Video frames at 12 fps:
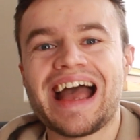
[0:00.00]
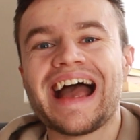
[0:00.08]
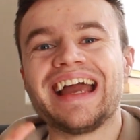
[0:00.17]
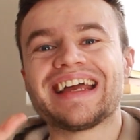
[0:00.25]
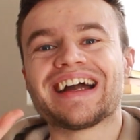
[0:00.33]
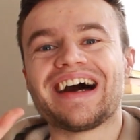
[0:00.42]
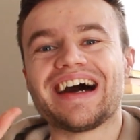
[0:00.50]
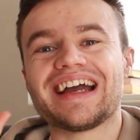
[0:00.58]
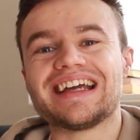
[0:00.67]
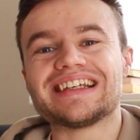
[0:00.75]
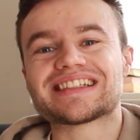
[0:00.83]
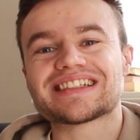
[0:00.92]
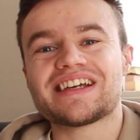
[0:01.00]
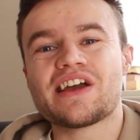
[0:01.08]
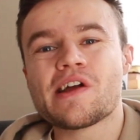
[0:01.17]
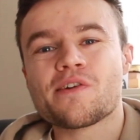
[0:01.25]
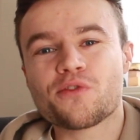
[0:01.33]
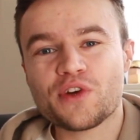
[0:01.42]
Hey guys,
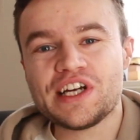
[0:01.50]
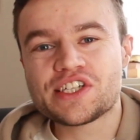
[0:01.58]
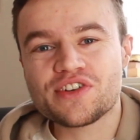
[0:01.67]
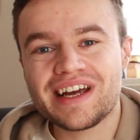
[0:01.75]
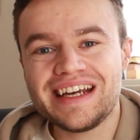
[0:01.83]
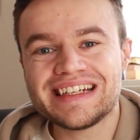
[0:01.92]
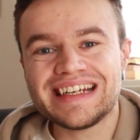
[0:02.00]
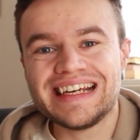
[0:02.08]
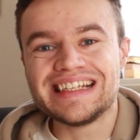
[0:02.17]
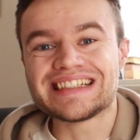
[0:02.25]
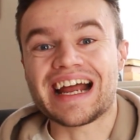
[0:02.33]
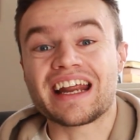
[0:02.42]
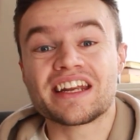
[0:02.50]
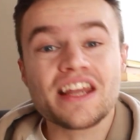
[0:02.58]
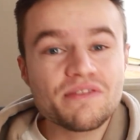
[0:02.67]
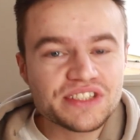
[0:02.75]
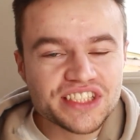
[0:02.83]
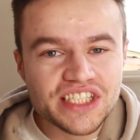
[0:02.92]
Freetrade is an
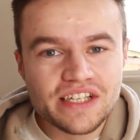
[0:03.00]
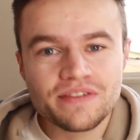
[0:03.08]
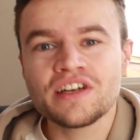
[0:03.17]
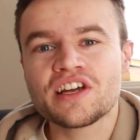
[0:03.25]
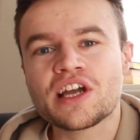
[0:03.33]
innovative,